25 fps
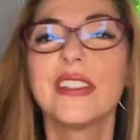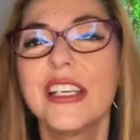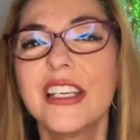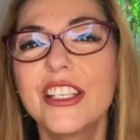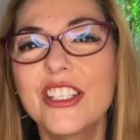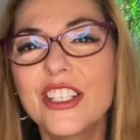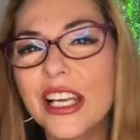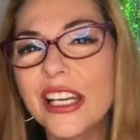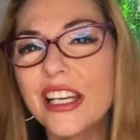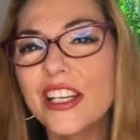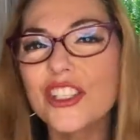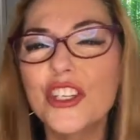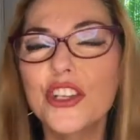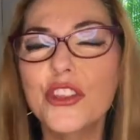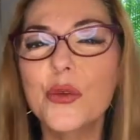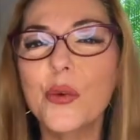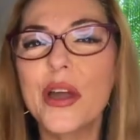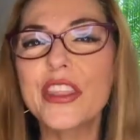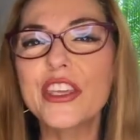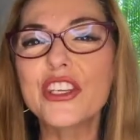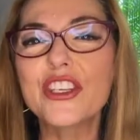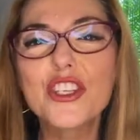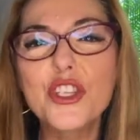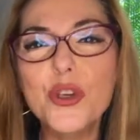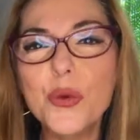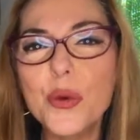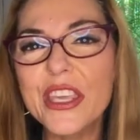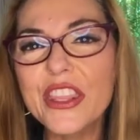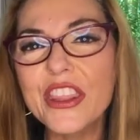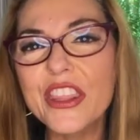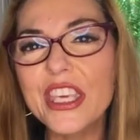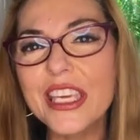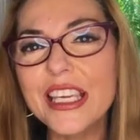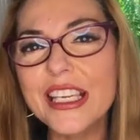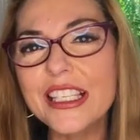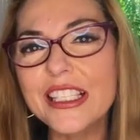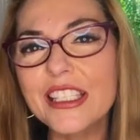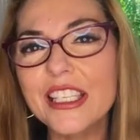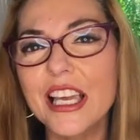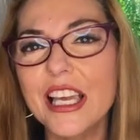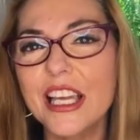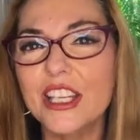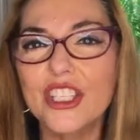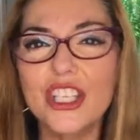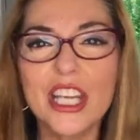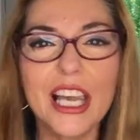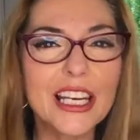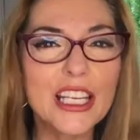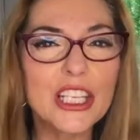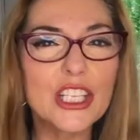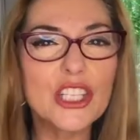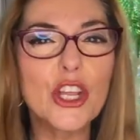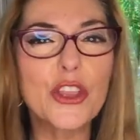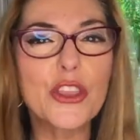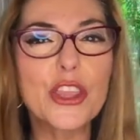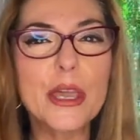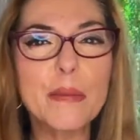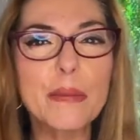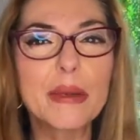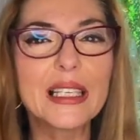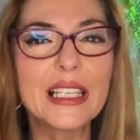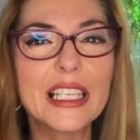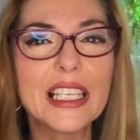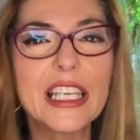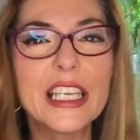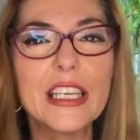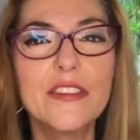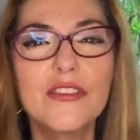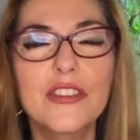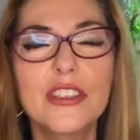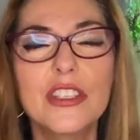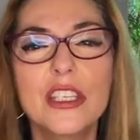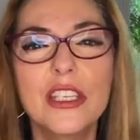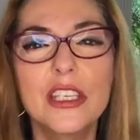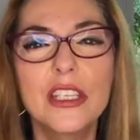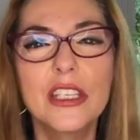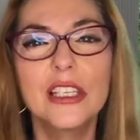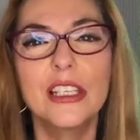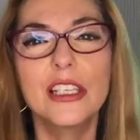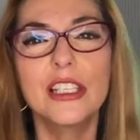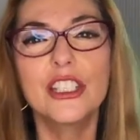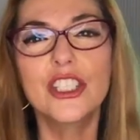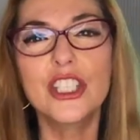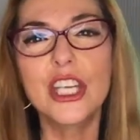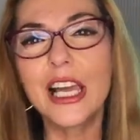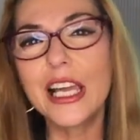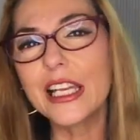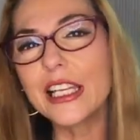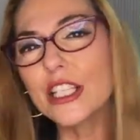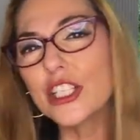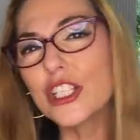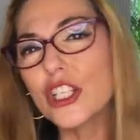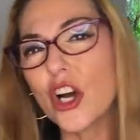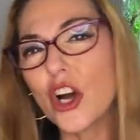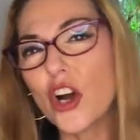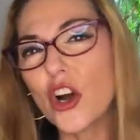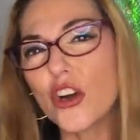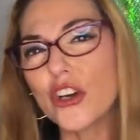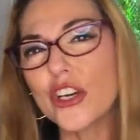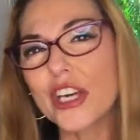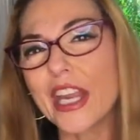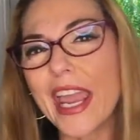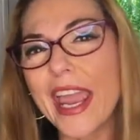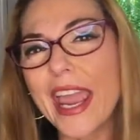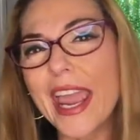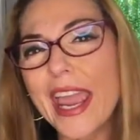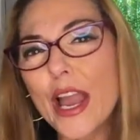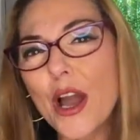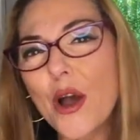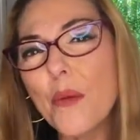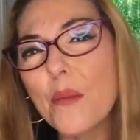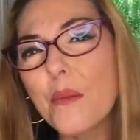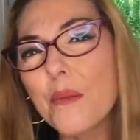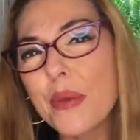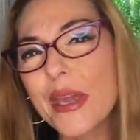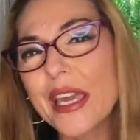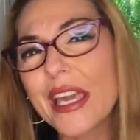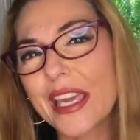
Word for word: Challenged on the way they're doing things, challenged on their beliefs, challenged on how big